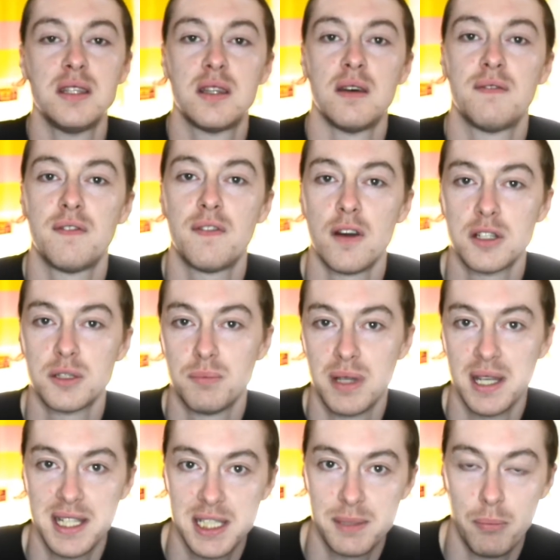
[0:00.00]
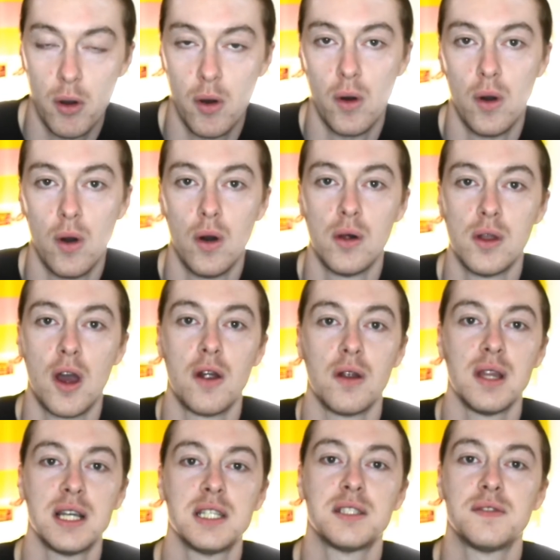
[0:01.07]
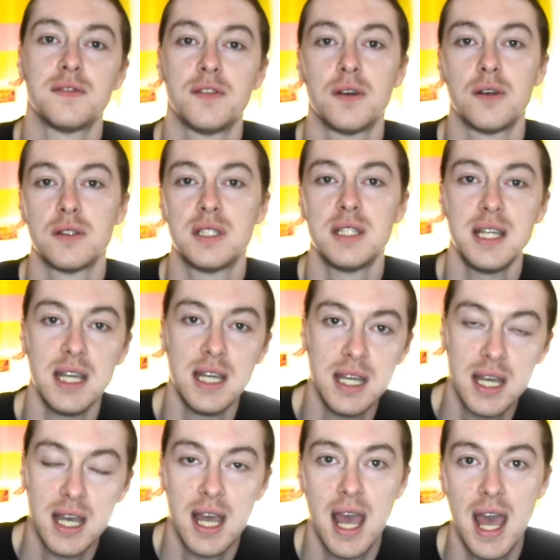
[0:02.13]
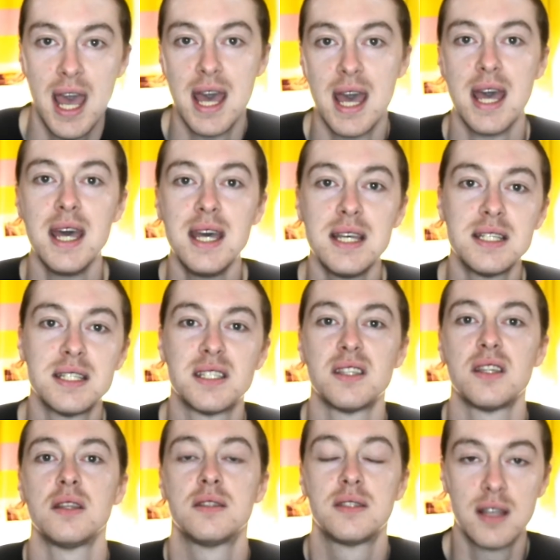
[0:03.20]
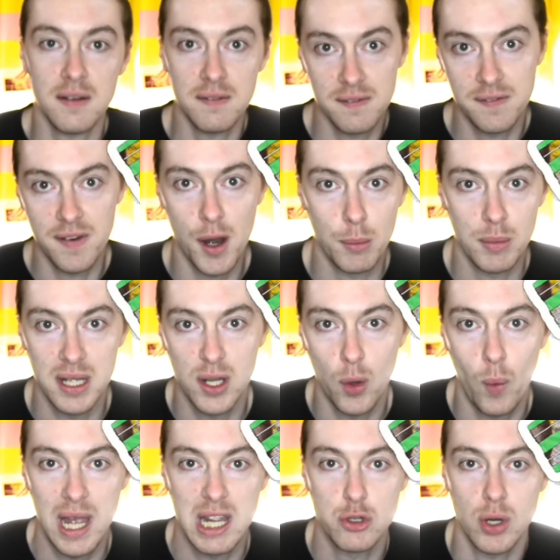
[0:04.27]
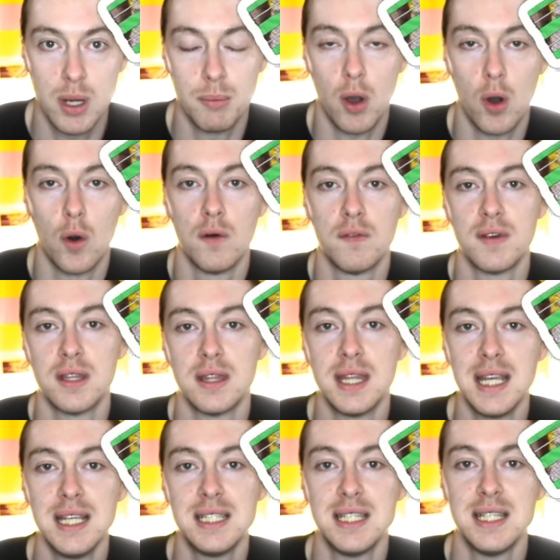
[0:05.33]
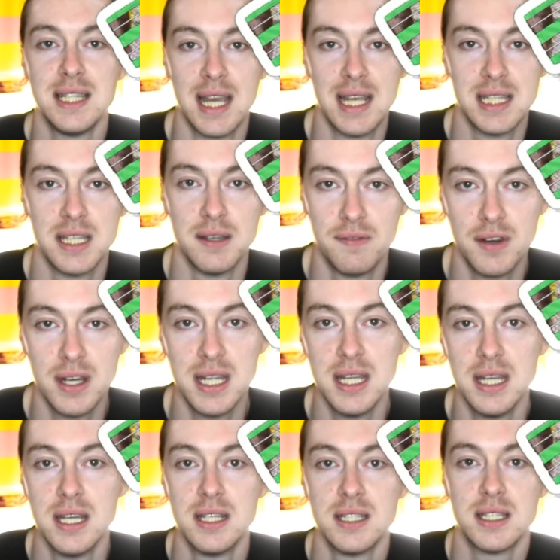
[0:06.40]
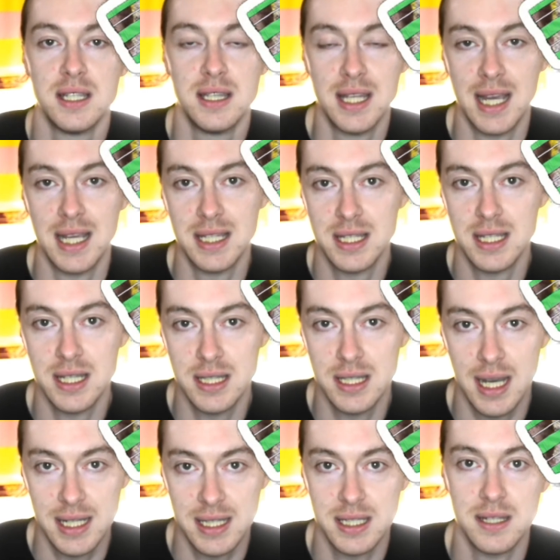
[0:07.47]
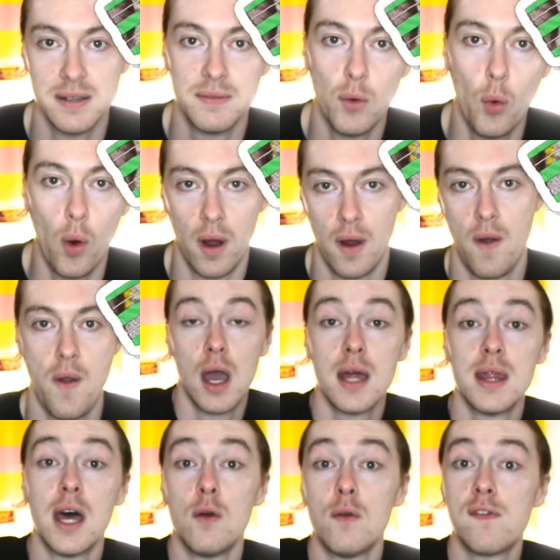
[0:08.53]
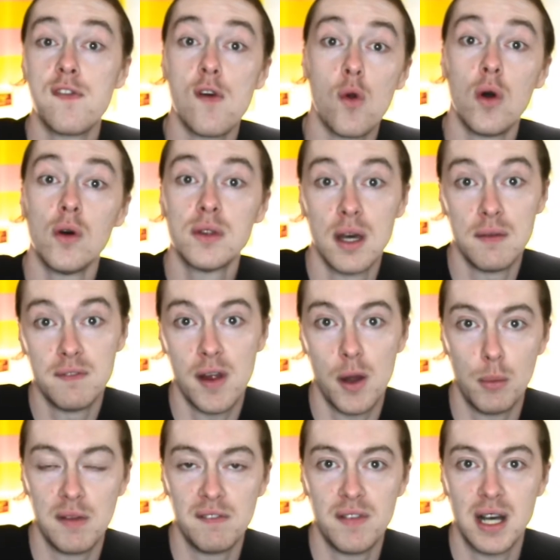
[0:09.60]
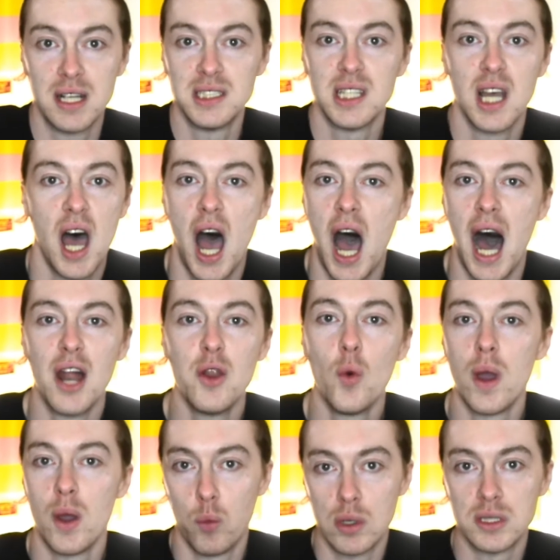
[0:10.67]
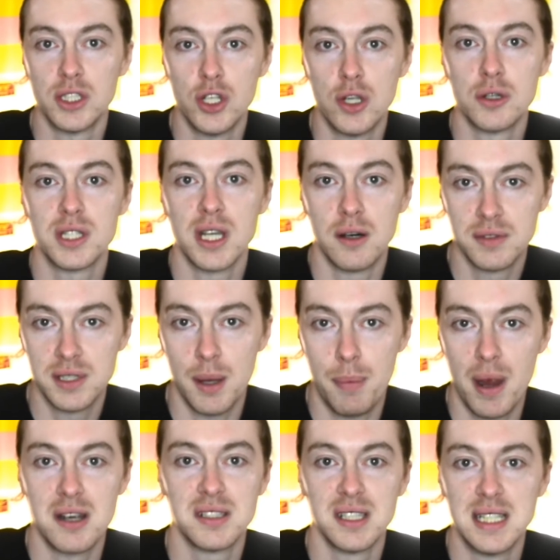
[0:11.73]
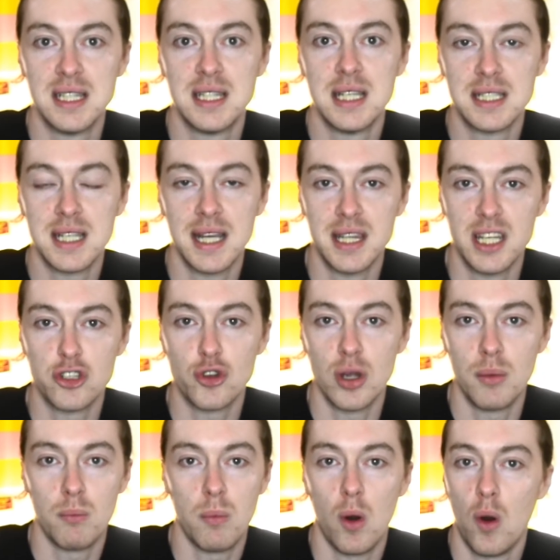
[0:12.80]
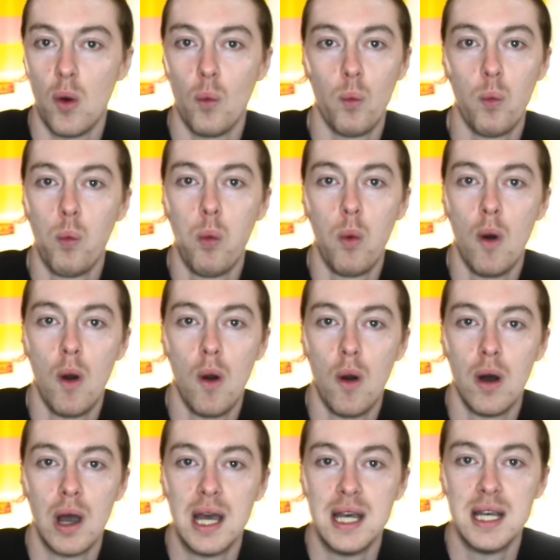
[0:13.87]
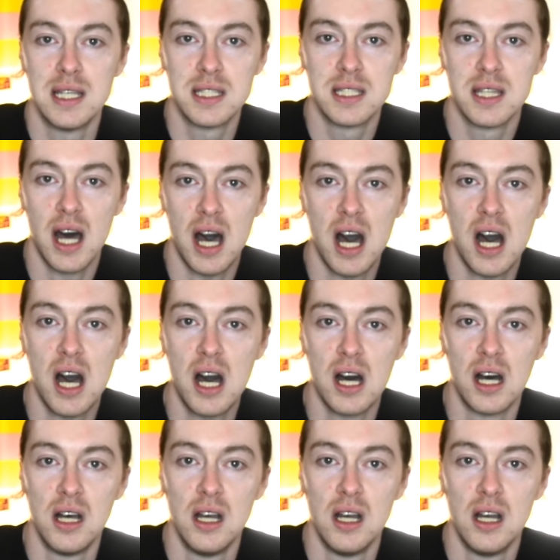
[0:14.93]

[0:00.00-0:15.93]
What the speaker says: the first place spot on our list for today, it is the Dunfermline away strip of 1993 to 1994. Now for all Dunfermline fans, I know it wasn't yourselves that personally designed the strip, but what is that?